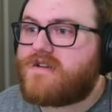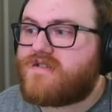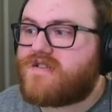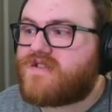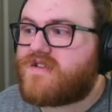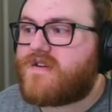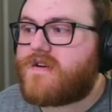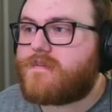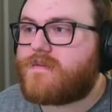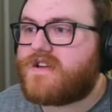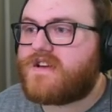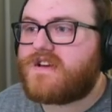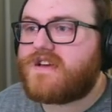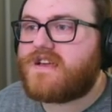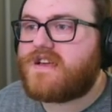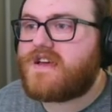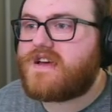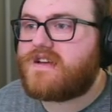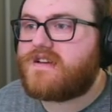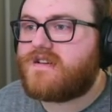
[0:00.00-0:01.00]
so I'm gonna
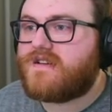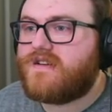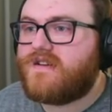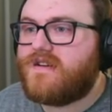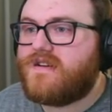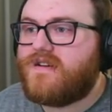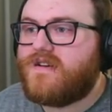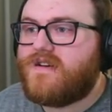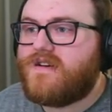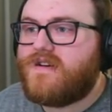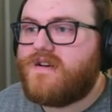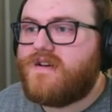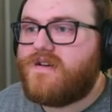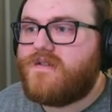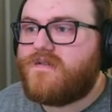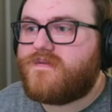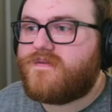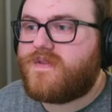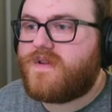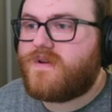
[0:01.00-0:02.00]
get
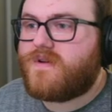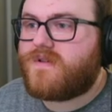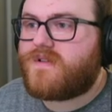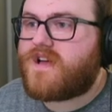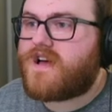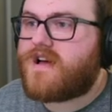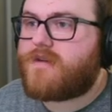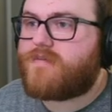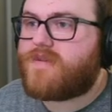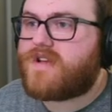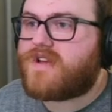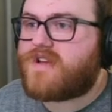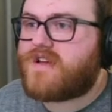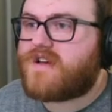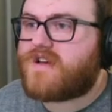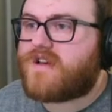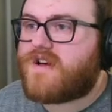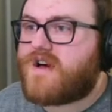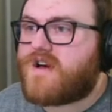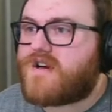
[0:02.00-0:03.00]
fueled up and get
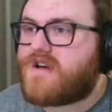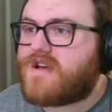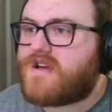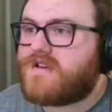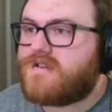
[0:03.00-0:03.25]
gone.